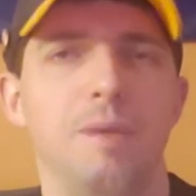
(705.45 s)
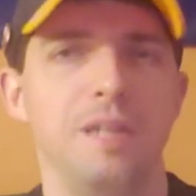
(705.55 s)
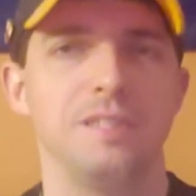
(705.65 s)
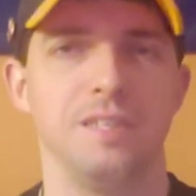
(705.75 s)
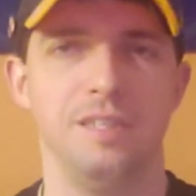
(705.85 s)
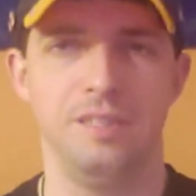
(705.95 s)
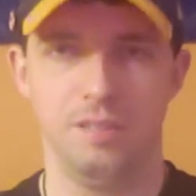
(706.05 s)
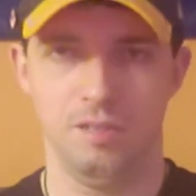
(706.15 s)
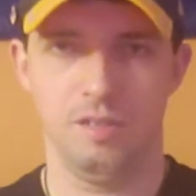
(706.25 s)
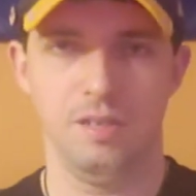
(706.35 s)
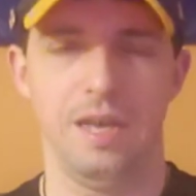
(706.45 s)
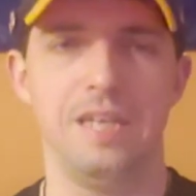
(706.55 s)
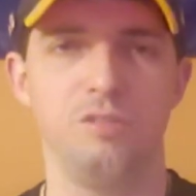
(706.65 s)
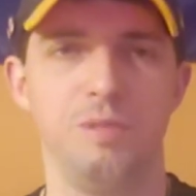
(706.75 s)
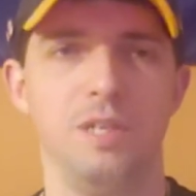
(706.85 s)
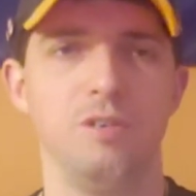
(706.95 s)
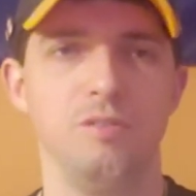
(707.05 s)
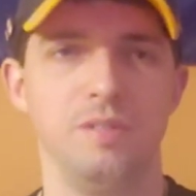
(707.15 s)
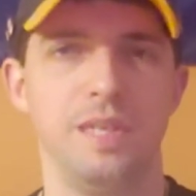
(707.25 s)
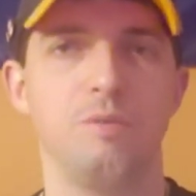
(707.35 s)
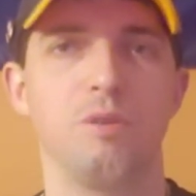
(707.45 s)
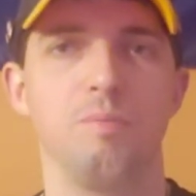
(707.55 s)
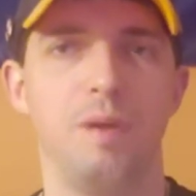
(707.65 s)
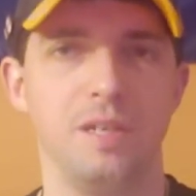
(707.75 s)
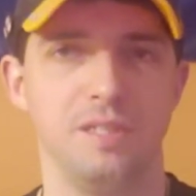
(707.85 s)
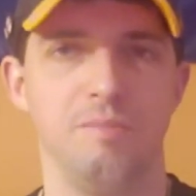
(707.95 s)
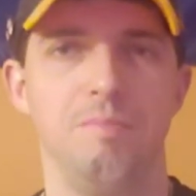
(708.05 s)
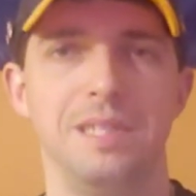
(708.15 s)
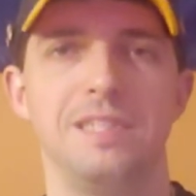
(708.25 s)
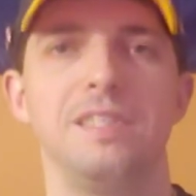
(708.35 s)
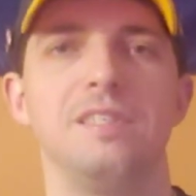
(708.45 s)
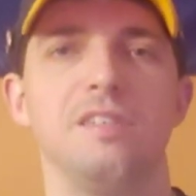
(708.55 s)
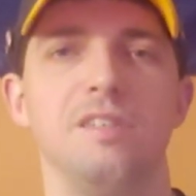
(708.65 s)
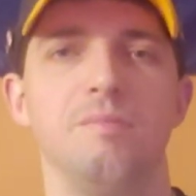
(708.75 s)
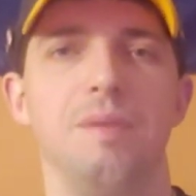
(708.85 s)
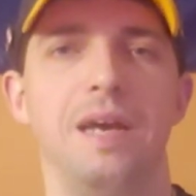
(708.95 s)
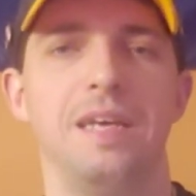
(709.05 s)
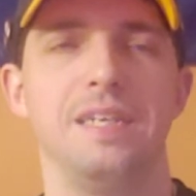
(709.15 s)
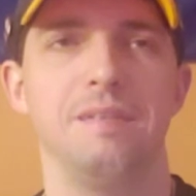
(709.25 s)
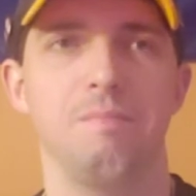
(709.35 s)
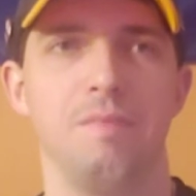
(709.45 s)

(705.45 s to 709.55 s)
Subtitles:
But as we know, they were bought mid-season by